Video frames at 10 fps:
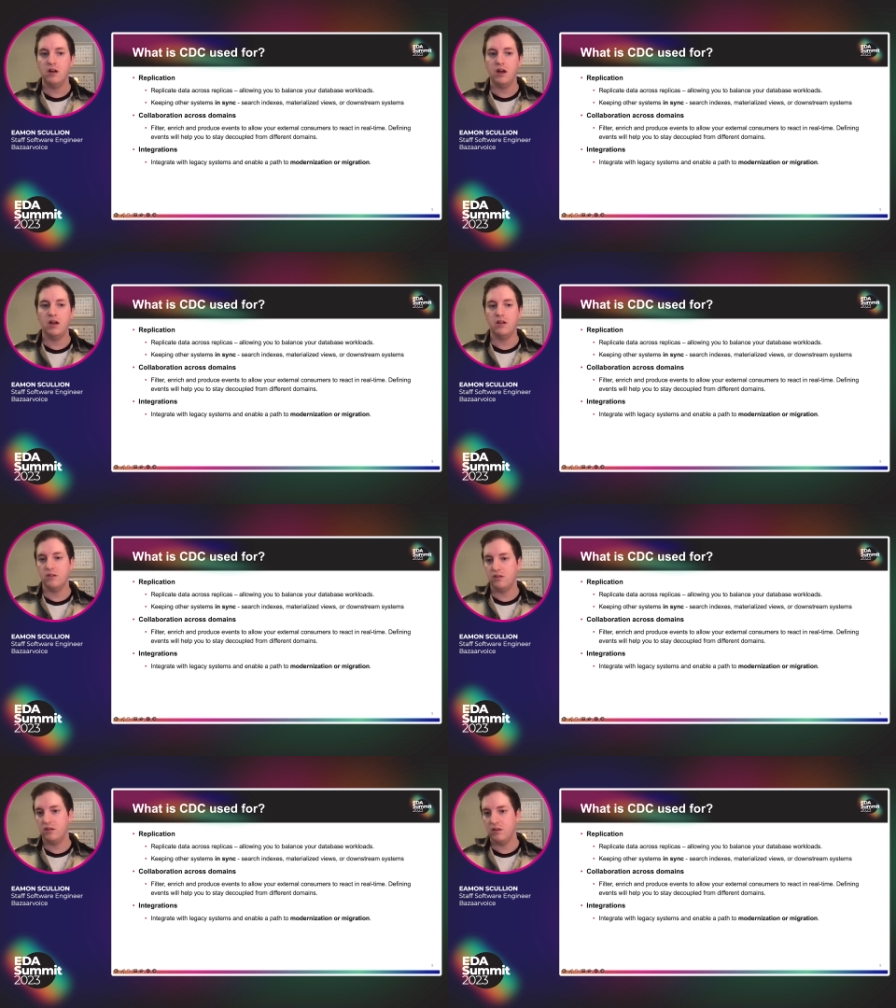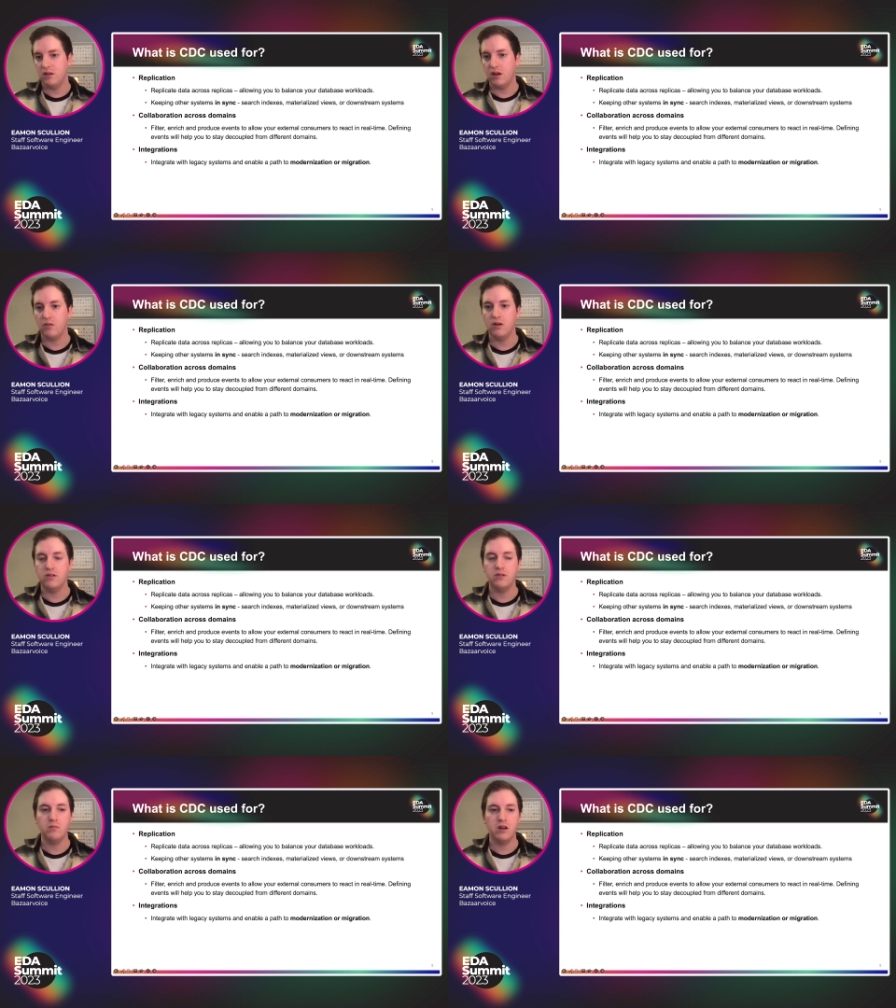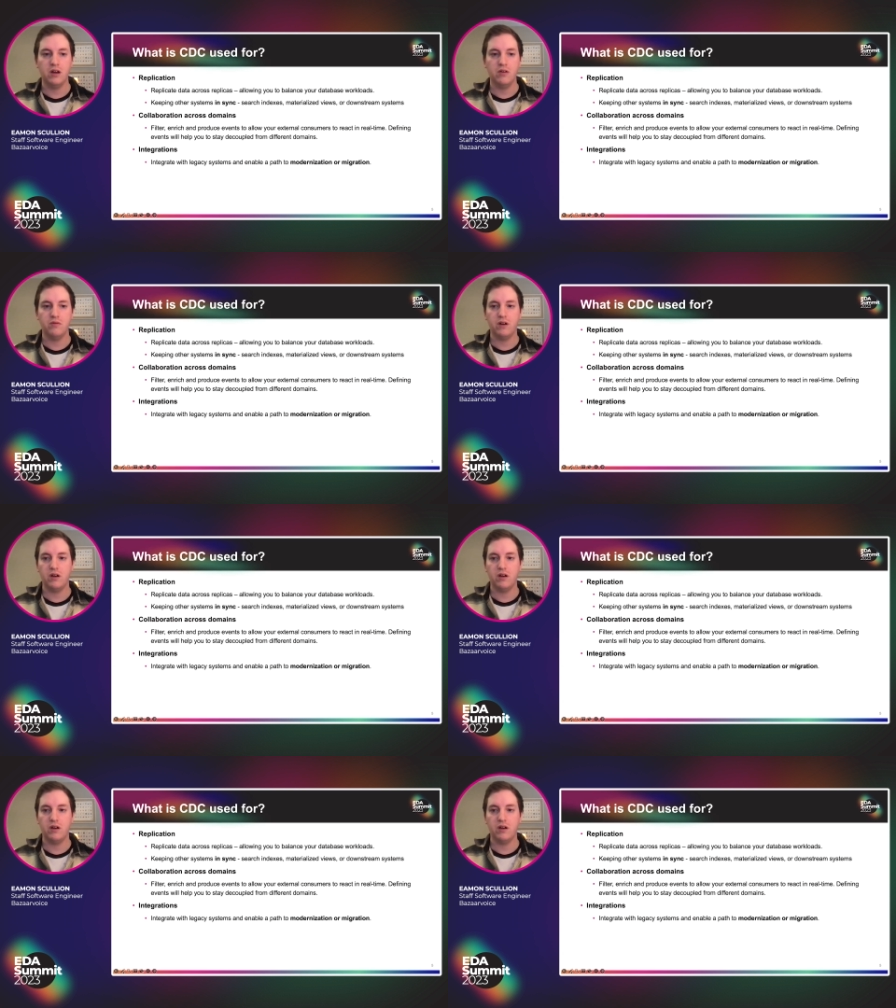And likewise, you might have